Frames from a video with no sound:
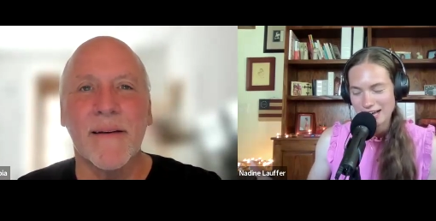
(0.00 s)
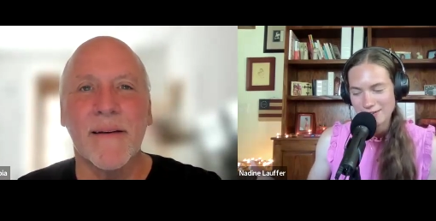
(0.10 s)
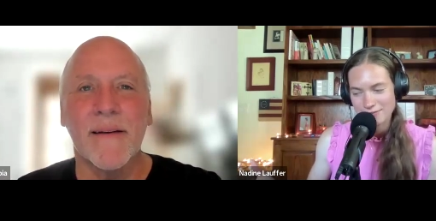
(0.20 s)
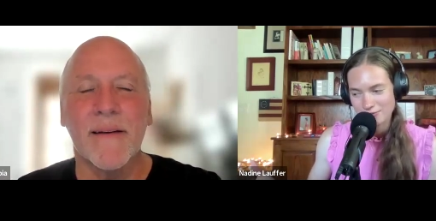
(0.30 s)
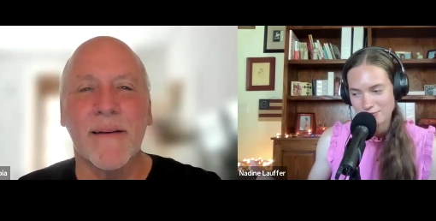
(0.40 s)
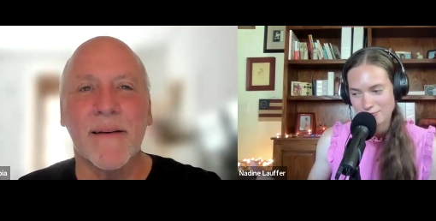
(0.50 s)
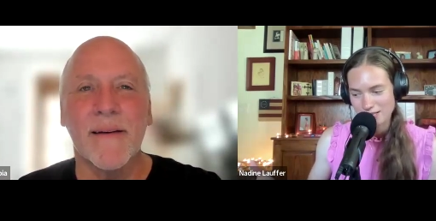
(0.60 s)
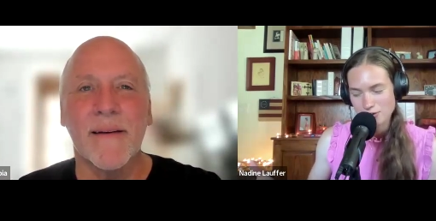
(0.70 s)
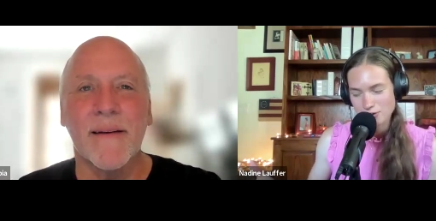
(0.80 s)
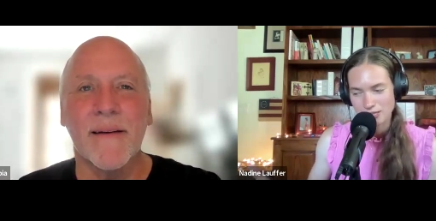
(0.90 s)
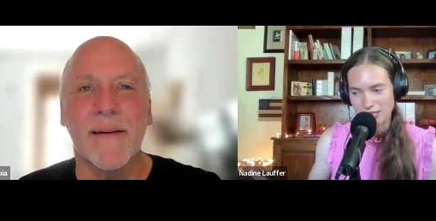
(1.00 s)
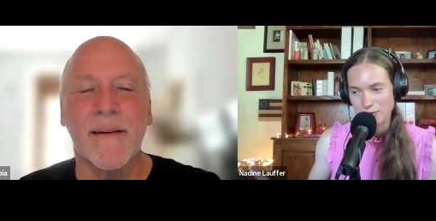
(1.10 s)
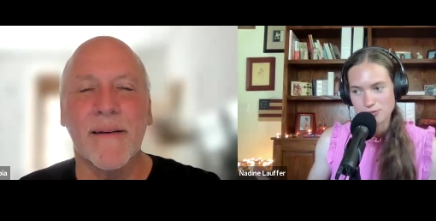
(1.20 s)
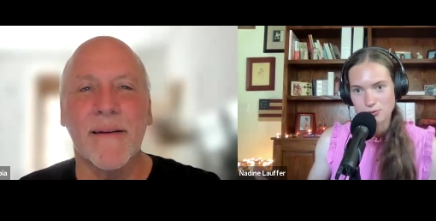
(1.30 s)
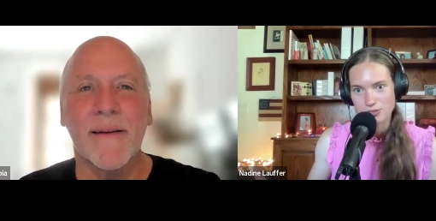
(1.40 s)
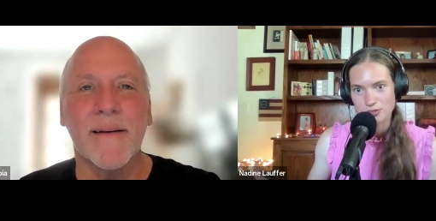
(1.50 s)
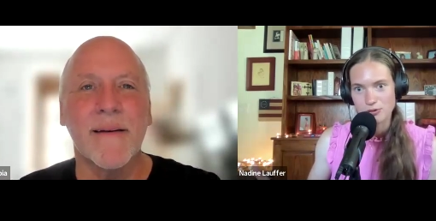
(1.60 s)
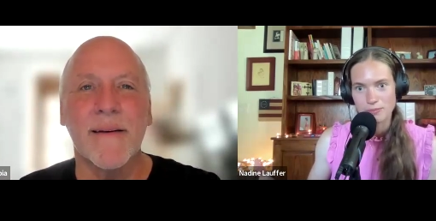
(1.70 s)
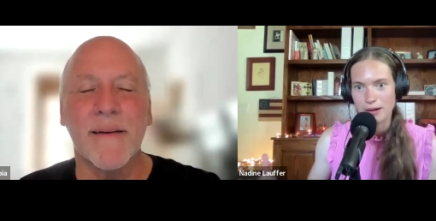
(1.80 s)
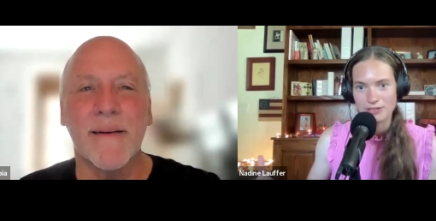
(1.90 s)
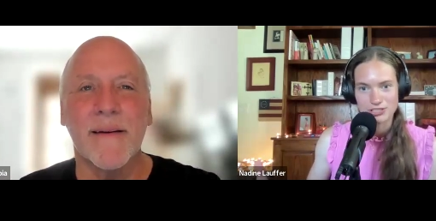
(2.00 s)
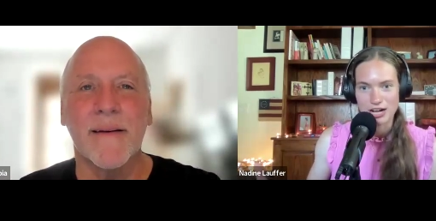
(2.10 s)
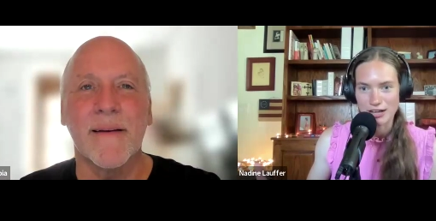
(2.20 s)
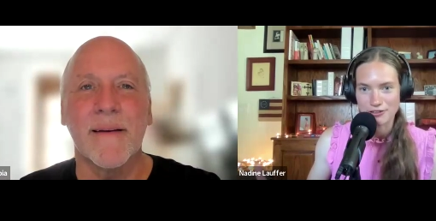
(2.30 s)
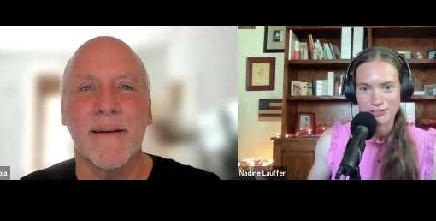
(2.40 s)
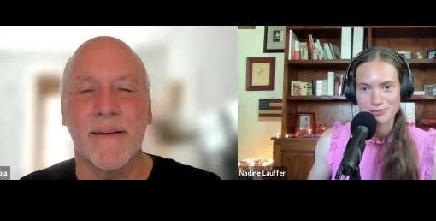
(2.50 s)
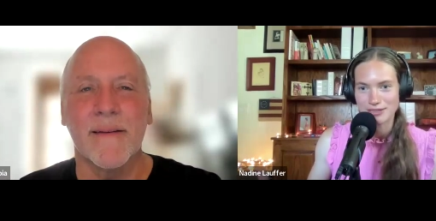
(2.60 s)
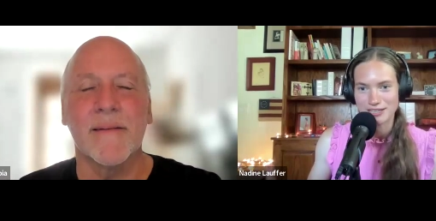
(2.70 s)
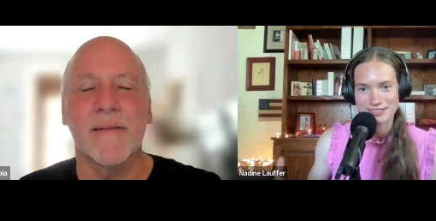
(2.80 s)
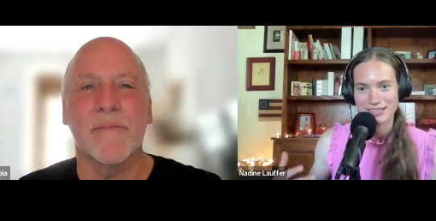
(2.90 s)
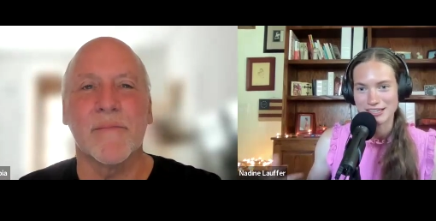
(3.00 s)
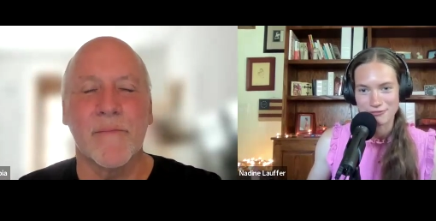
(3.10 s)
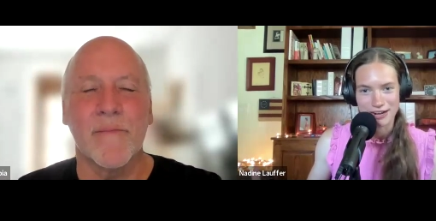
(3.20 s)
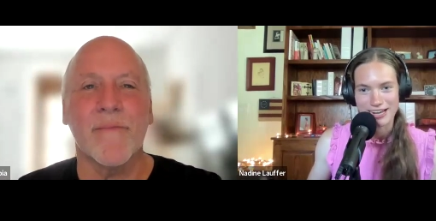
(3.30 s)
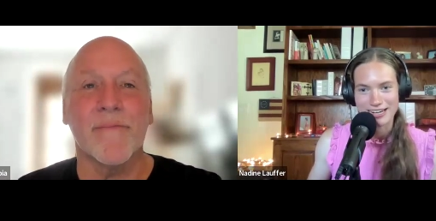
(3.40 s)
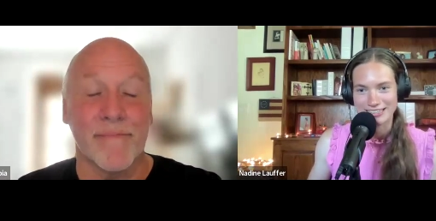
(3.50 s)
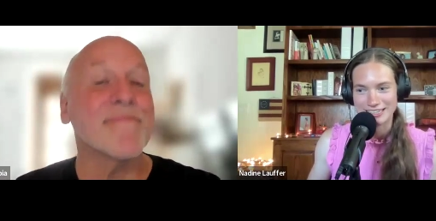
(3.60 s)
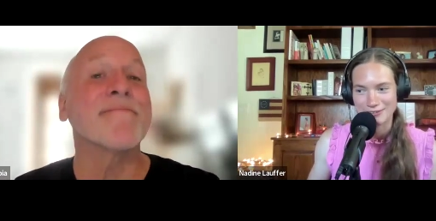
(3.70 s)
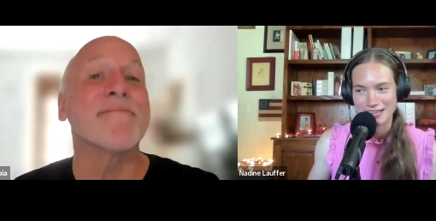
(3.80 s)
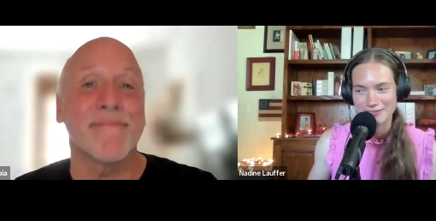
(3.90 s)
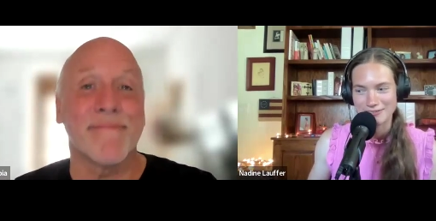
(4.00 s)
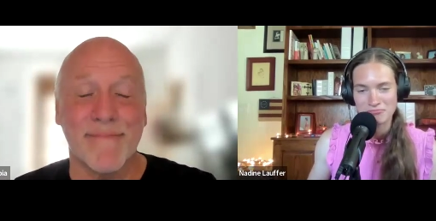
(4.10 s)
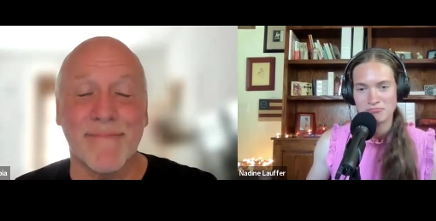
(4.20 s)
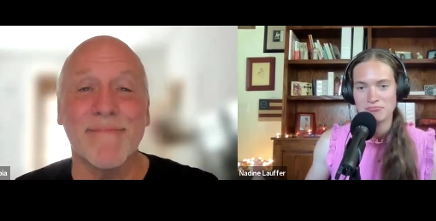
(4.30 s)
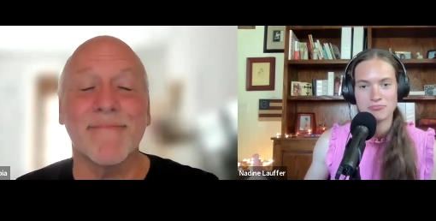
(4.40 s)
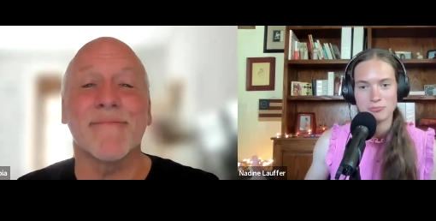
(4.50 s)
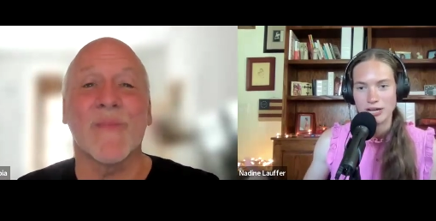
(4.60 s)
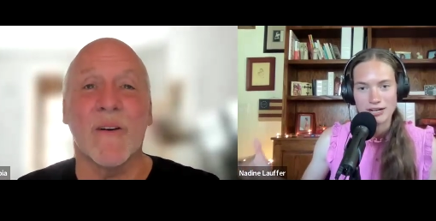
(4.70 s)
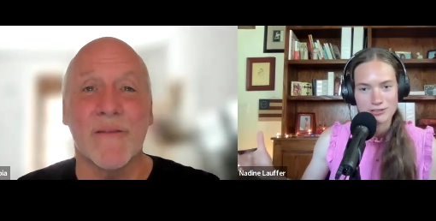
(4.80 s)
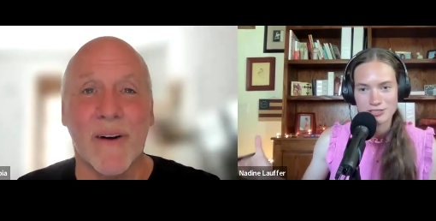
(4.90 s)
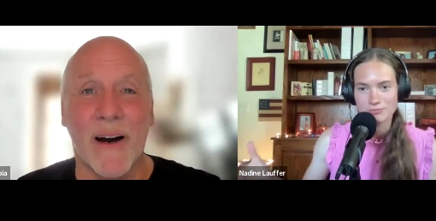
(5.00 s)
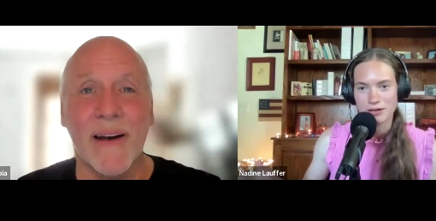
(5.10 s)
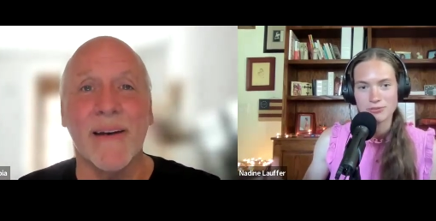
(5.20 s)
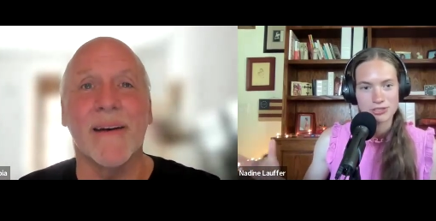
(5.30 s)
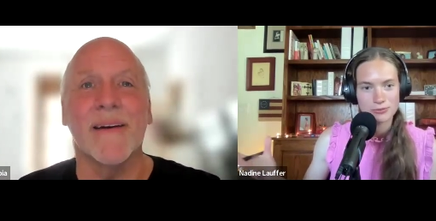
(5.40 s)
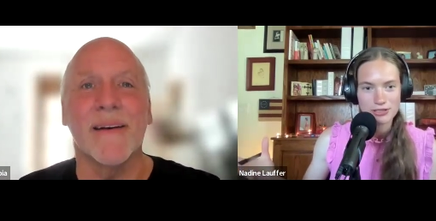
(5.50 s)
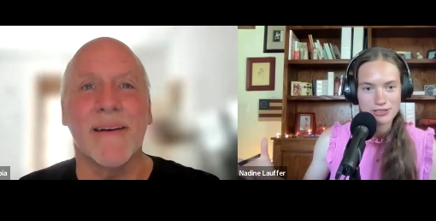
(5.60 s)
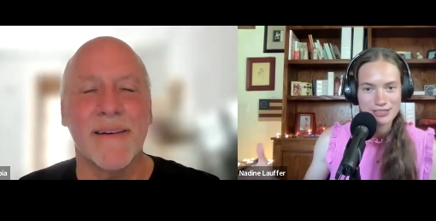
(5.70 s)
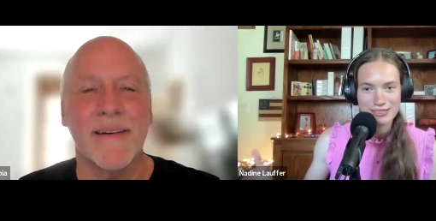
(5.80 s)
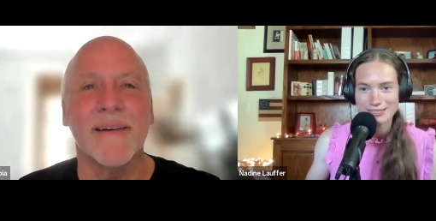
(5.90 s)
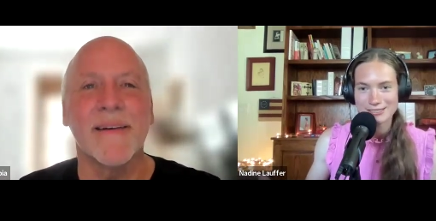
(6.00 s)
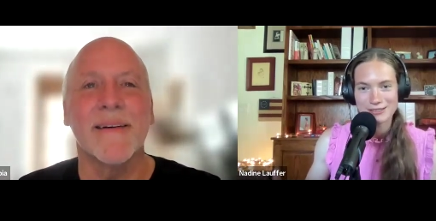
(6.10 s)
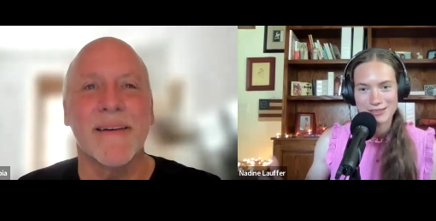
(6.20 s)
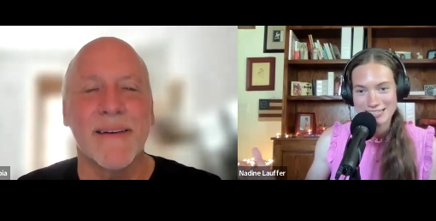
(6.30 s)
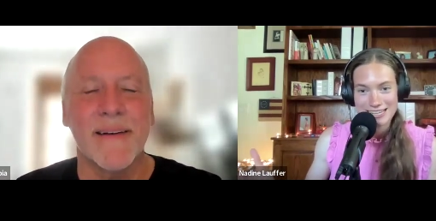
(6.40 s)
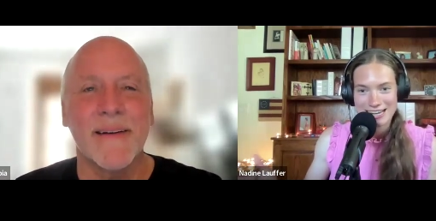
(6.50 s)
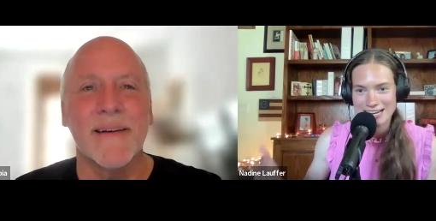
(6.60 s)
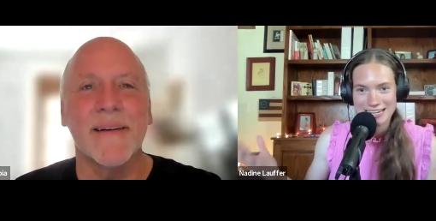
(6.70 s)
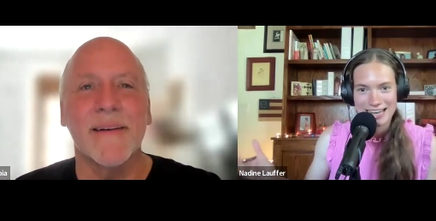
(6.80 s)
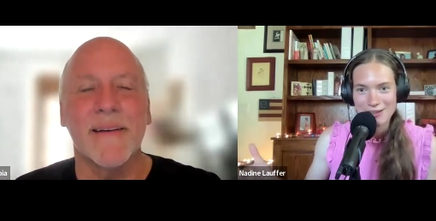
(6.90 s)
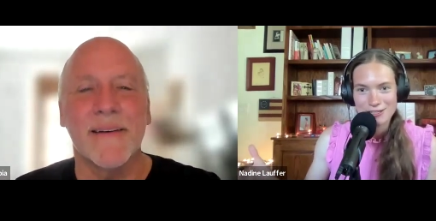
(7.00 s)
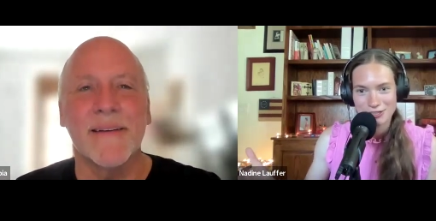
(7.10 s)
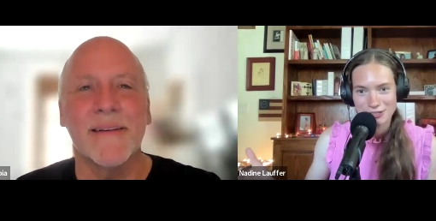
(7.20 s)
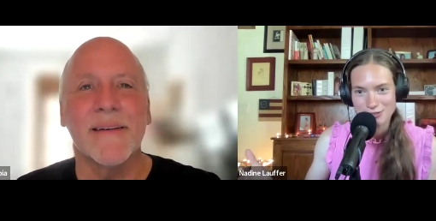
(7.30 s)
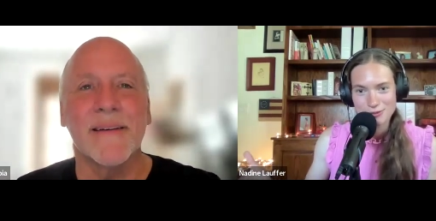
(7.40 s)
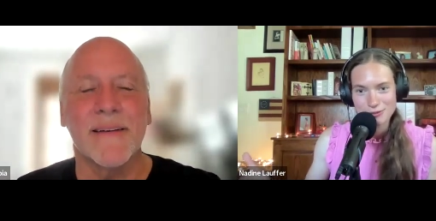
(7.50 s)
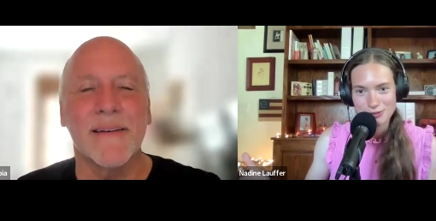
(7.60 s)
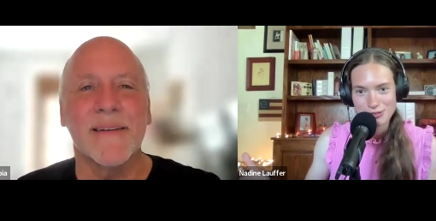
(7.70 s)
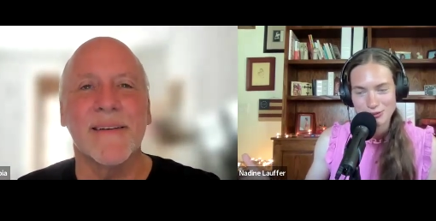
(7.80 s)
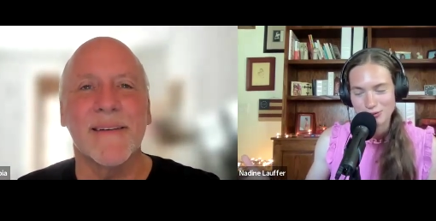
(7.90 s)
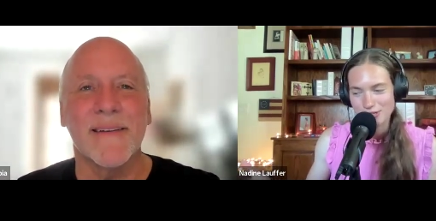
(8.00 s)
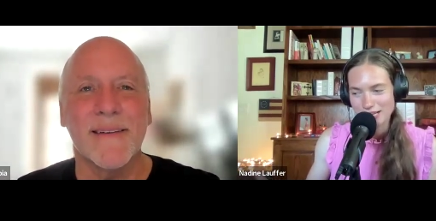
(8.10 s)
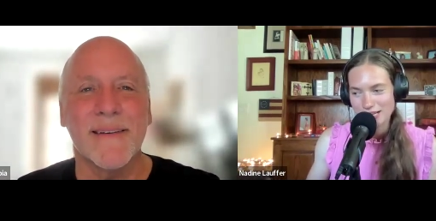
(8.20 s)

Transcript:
Speaker 1: I've met so many homeschoolers who are published authors because they love writing and they're like, why not just publish a book? So they did, and it counts for their school too.